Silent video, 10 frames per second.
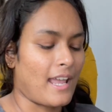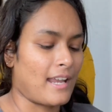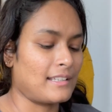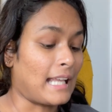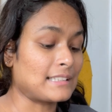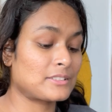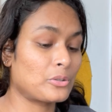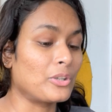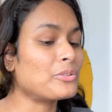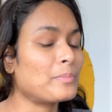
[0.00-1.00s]
and that's
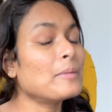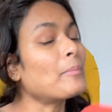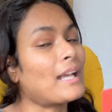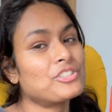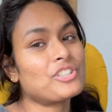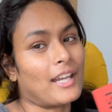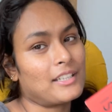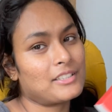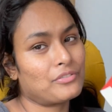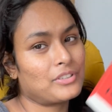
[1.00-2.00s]
going to be my
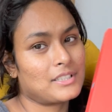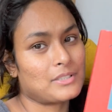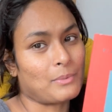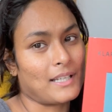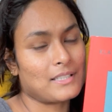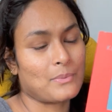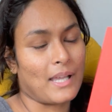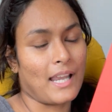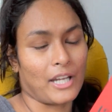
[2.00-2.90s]
strategy for this one as well.